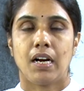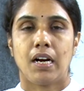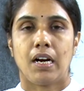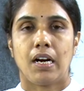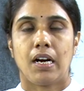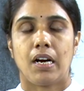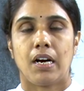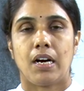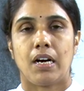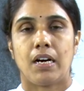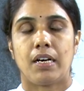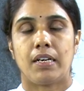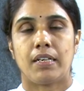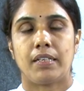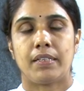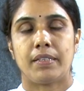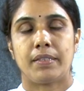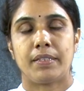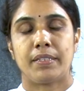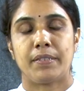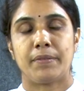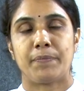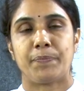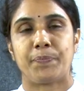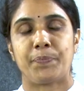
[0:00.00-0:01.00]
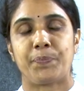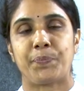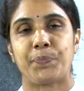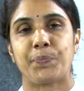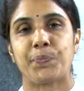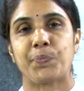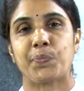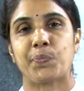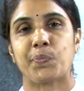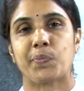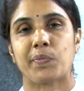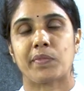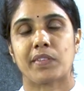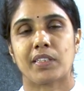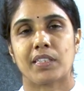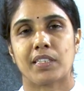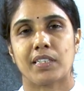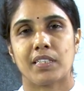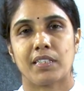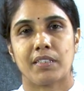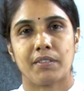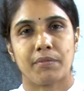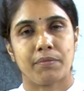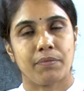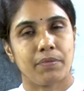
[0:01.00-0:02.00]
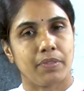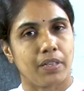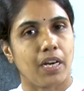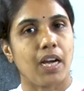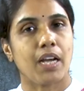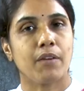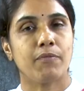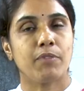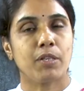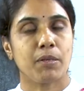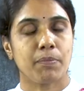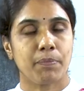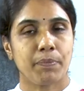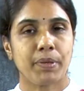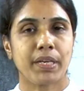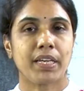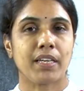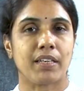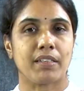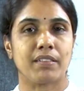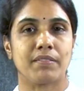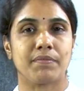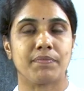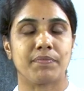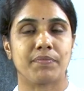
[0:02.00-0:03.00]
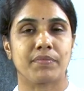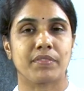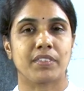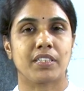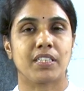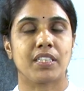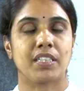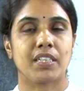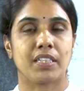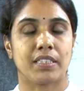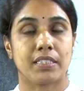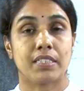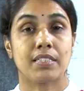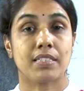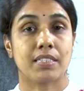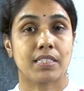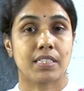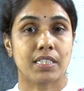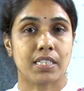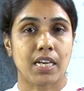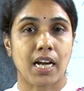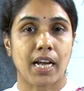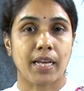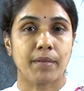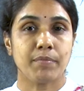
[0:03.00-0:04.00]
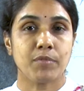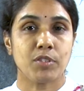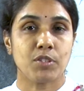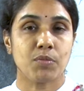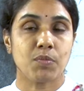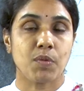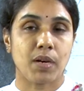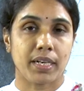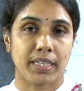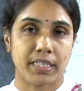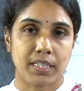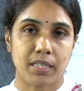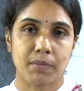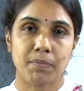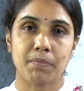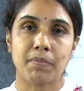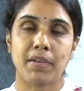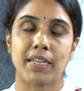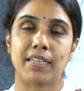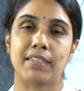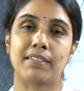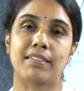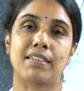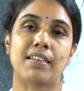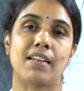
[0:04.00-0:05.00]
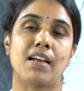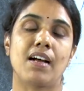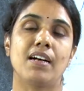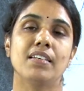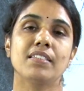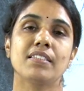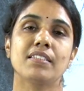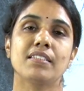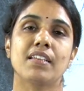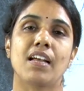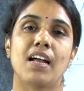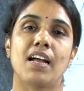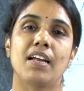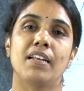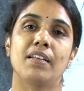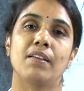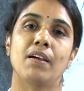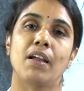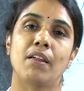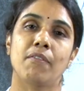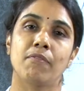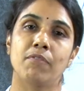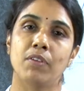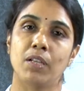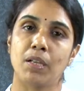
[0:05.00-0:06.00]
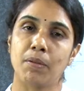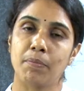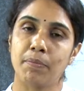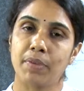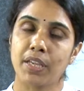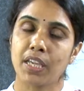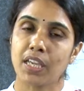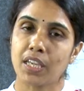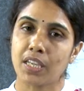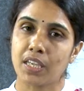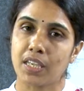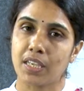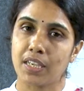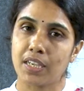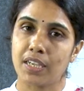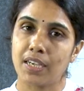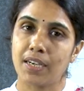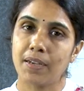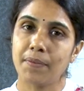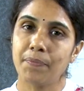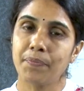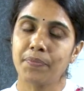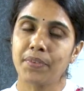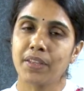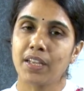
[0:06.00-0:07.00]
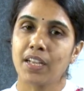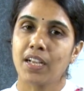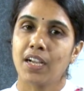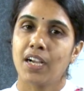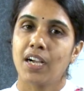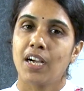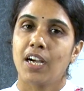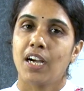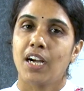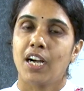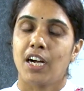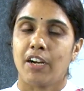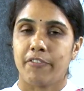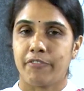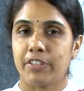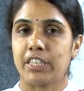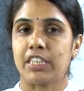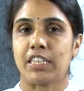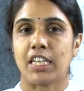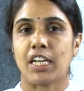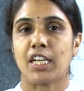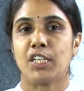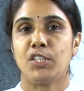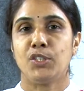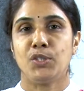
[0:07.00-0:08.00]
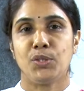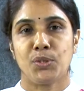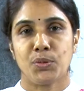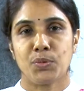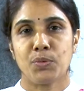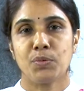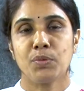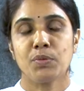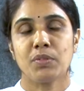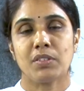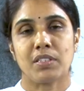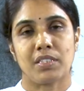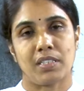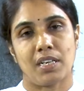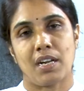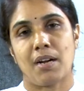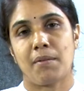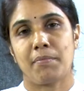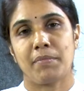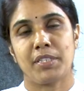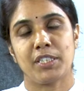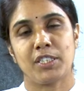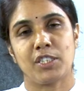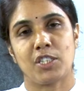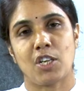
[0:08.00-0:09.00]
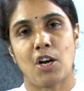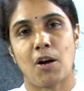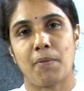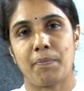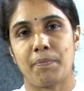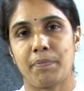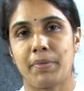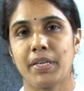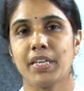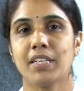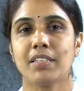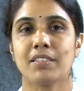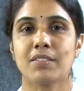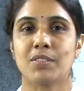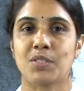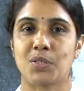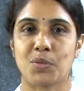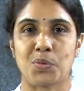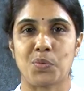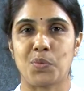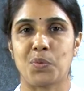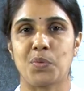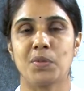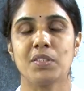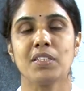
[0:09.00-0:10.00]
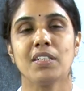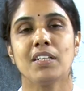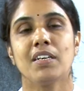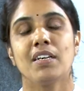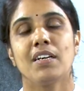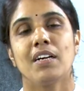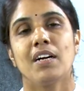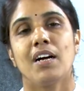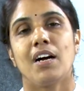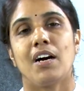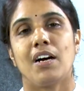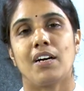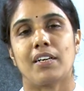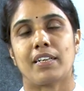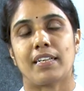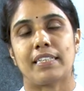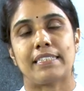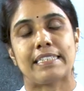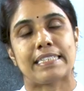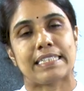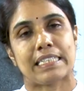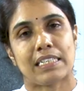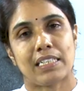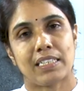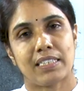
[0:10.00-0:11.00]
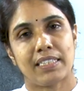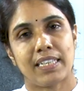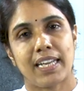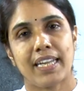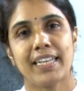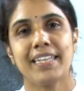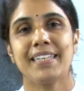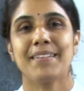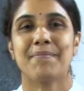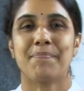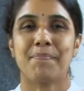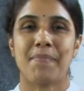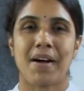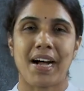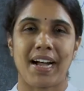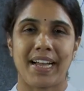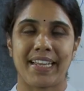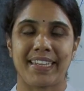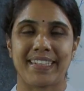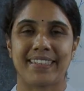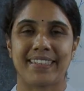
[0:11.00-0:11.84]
I will be here. It is time to wind up my class, and I will be here with a new grammar topic soon. Okay, till then, bye.